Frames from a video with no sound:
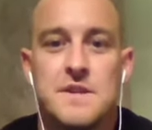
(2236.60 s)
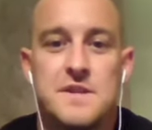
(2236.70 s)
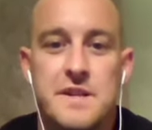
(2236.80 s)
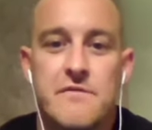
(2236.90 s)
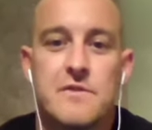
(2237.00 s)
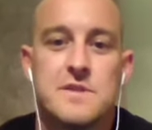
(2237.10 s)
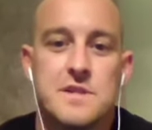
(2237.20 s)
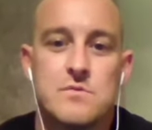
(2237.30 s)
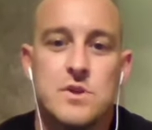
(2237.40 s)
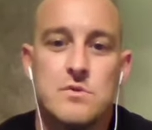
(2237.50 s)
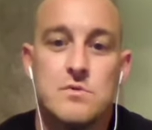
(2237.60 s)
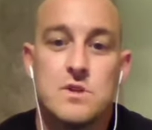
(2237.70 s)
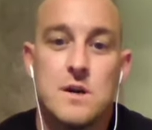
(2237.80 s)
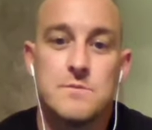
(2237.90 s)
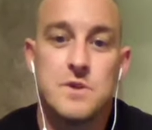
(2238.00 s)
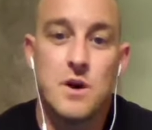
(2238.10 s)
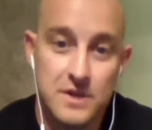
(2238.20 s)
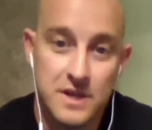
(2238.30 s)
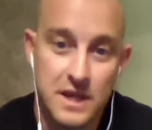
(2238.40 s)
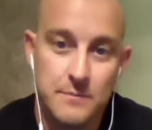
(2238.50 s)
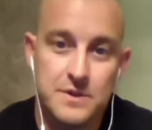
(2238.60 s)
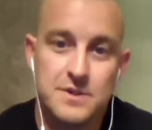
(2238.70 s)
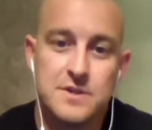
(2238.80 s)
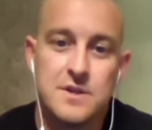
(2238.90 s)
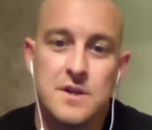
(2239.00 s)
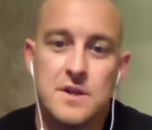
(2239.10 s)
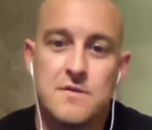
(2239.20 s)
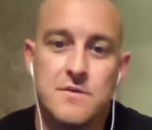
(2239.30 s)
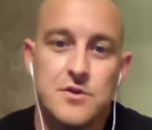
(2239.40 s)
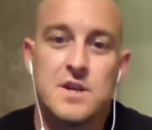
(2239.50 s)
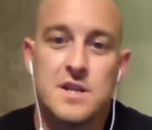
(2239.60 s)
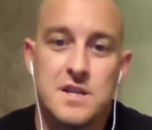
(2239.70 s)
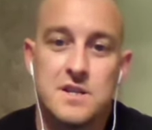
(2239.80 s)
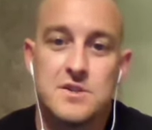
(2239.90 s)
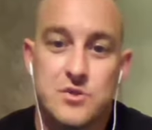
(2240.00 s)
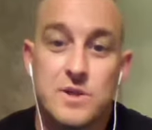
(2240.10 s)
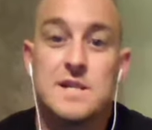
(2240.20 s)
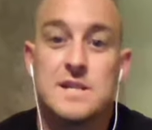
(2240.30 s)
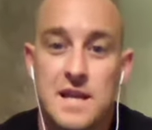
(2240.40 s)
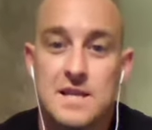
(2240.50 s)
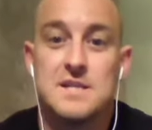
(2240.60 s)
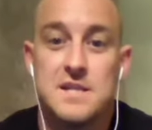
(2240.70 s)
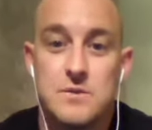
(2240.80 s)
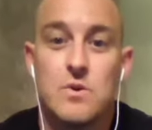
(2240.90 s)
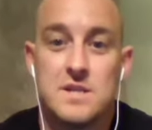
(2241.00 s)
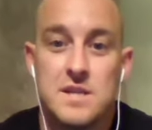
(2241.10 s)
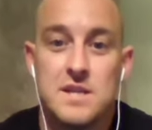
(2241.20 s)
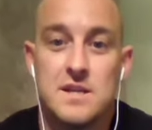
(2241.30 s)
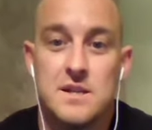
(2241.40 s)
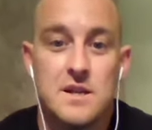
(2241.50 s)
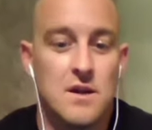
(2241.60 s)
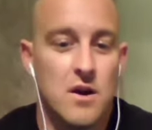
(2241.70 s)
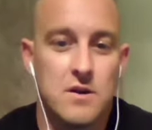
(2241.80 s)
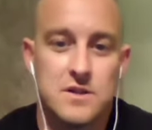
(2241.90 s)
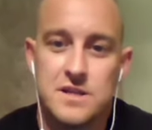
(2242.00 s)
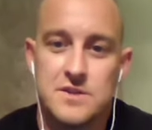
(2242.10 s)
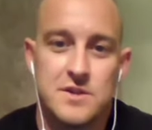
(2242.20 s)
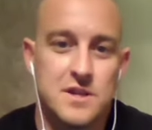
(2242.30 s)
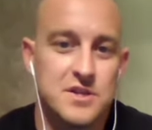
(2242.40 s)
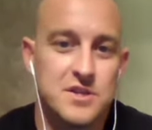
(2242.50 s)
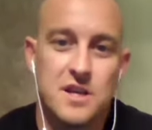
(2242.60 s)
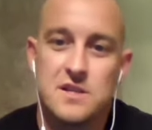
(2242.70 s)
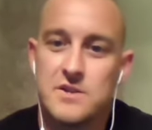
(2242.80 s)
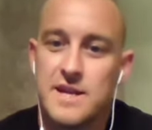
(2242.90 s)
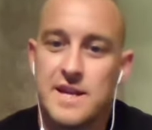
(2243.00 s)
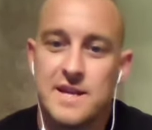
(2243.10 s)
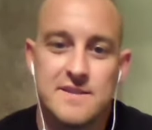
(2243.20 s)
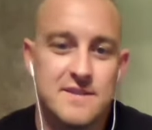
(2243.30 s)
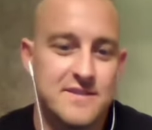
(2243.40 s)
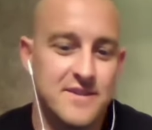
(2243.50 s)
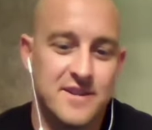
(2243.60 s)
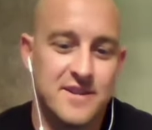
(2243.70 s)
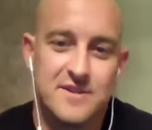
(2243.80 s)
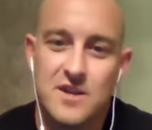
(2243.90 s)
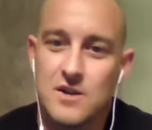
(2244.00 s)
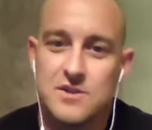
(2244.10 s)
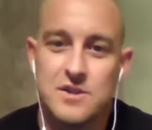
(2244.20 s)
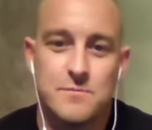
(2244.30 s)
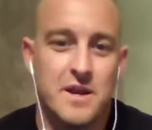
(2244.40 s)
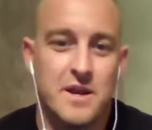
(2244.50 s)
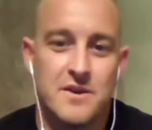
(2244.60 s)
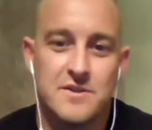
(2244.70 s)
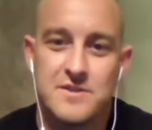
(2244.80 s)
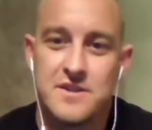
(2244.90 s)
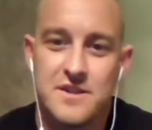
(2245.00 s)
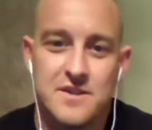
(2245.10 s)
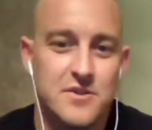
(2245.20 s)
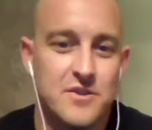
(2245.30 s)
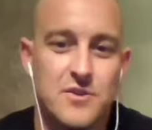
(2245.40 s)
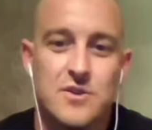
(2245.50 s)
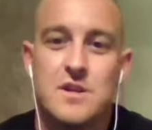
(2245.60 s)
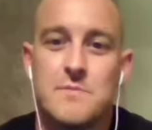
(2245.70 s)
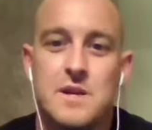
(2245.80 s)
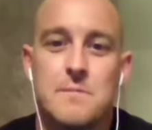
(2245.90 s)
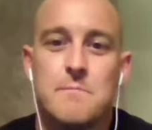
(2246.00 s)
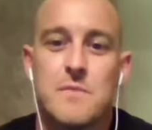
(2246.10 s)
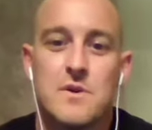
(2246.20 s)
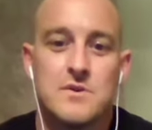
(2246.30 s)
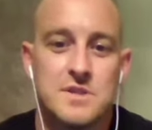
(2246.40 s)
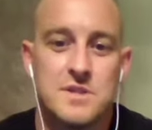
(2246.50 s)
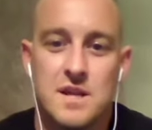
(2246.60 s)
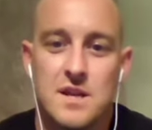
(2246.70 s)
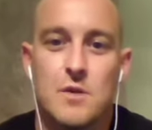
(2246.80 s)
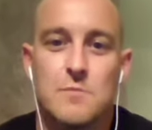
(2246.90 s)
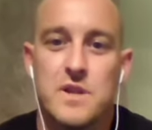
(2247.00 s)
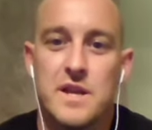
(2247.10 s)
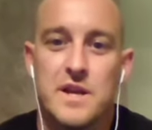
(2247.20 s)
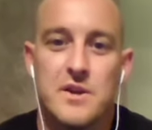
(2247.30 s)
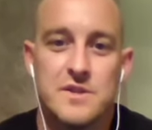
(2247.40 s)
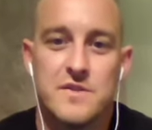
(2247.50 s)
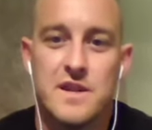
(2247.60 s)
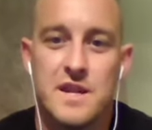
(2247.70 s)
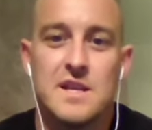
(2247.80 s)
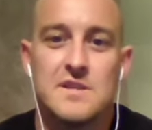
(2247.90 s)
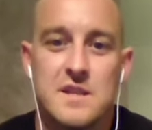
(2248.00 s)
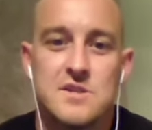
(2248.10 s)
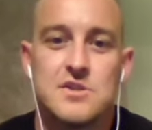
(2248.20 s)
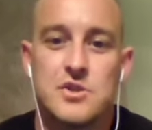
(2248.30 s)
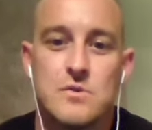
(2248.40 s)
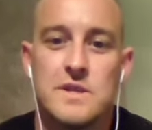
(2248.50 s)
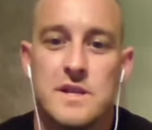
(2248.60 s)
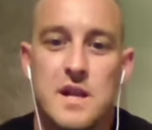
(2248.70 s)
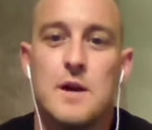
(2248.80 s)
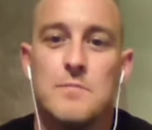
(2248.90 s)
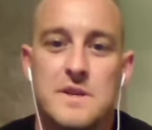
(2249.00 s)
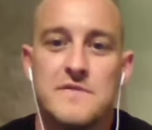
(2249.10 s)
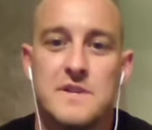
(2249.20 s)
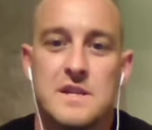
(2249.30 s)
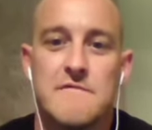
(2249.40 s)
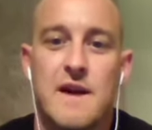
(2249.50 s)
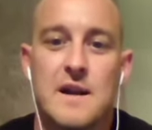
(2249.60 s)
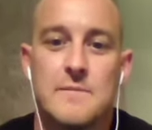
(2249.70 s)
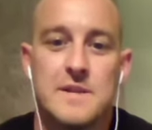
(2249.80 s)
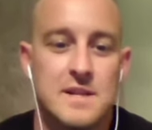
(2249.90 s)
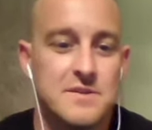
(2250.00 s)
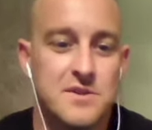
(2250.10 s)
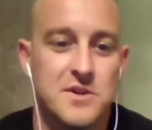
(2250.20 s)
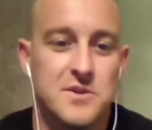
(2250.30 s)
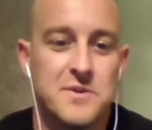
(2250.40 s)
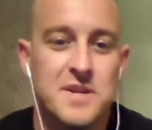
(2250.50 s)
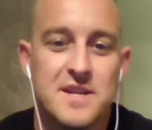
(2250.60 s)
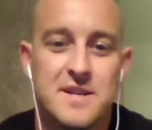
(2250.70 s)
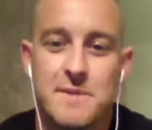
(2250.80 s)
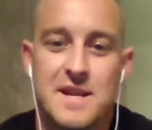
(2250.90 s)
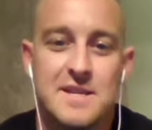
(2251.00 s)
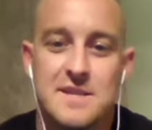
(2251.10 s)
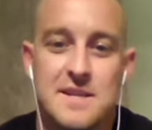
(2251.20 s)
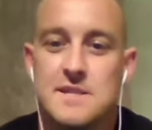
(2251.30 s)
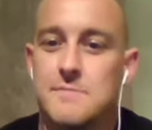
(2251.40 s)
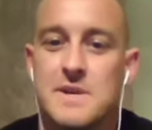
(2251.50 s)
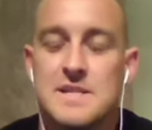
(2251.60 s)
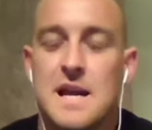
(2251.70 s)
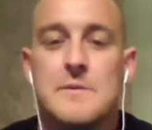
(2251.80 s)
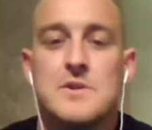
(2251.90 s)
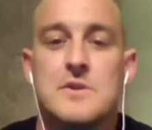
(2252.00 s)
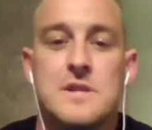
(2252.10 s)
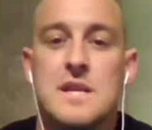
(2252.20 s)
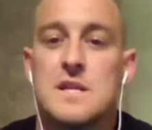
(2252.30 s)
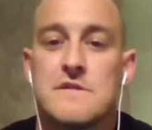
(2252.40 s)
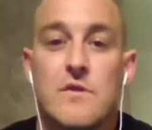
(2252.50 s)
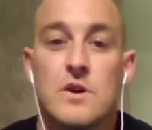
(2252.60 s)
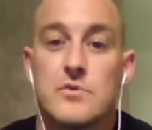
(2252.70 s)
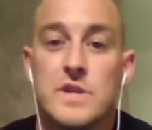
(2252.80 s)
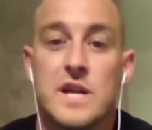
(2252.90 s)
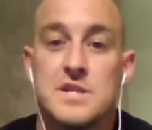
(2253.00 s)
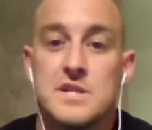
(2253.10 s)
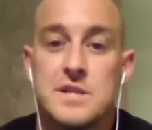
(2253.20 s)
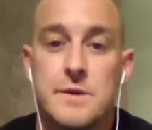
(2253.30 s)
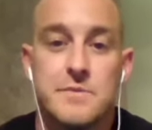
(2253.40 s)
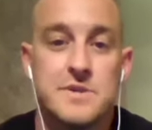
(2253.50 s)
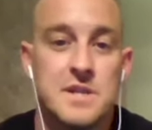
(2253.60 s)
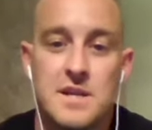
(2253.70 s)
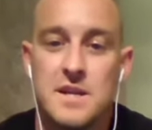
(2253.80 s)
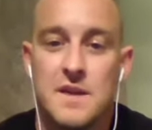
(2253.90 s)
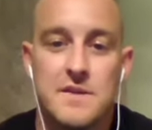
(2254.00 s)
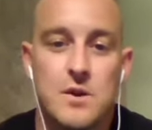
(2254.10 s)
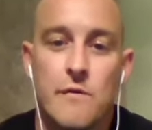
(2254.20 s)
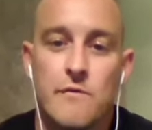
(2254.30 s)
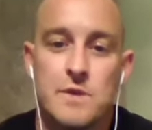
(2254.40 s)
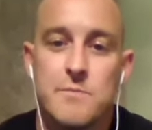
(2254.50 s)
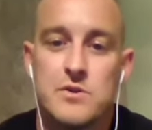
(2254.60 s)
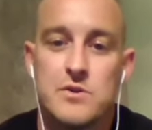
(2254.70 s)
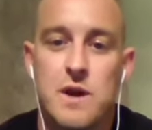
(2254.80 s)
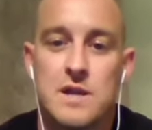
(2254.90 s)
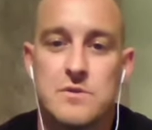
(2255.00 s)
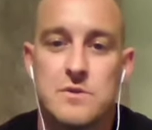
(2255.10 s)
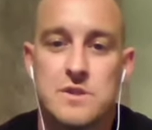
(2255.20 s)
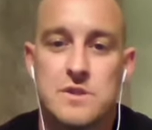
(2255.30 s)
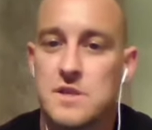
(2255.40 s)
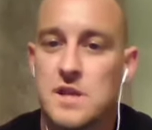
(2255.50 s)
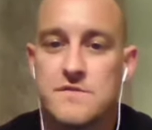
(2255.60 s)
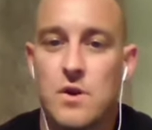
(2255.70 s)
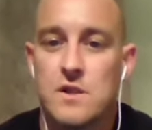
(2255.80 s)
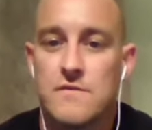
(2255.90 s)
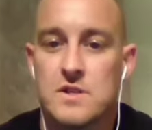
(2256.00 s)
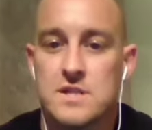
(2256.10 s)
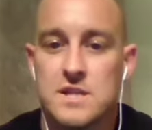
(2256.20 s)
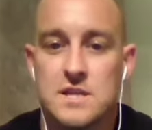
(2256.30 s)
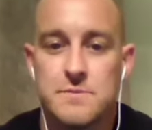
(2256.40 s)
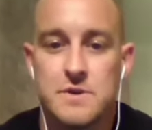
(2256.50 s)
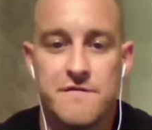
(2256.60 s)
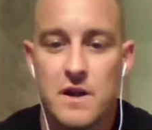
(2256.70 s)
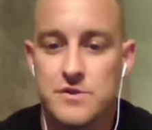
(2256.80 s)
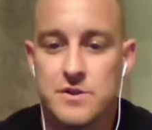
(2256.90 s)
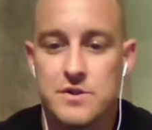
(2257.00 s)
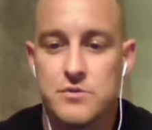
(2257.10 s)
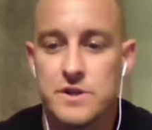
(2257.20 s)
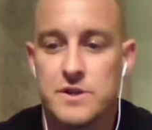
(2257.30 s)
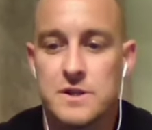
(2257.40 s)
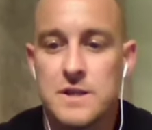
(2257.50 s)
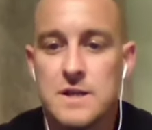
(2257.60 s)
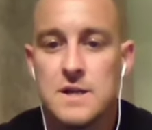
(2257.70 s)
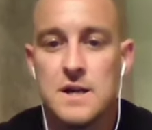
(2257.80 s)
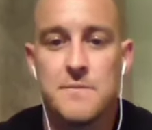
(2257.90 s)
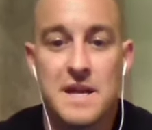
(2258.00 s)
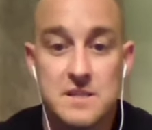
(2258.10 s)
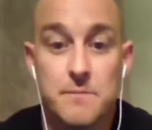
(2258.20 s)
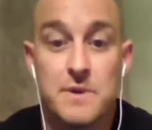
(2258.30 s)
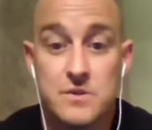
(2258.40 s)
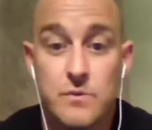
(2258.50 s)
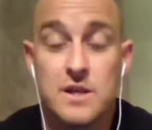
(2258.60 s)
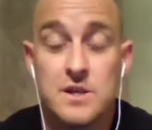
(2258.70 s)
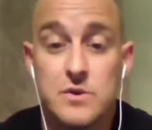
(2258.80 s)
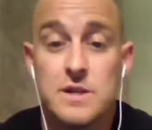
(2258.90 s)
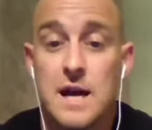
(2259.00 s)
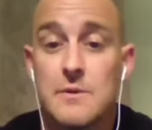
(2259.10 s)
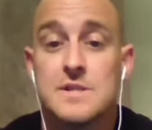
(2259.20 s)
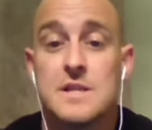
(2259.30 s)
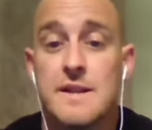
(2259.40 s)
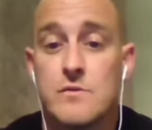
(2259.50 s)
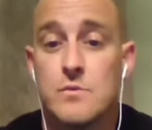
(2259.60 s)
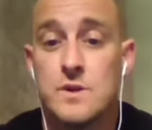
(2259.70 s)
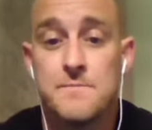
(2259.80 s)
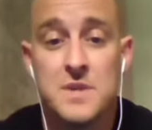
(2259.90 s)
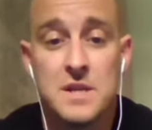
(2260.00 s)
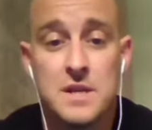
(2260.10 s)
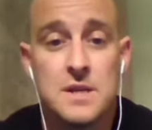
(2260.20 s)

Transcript: The difference is when you come to our campus, you're going to get treated like a D1 kid. Our kids are going to shake your hand. They're going to talk to your parents. You're going to be immersed in our players, and it's truly an uplifting environment. And so, man, it's as big time as you can get as far as relationships, and then hopefully postgraduate success for all of our kids. But follow us on Twitter. That's the best way to do it. I would tell everyone,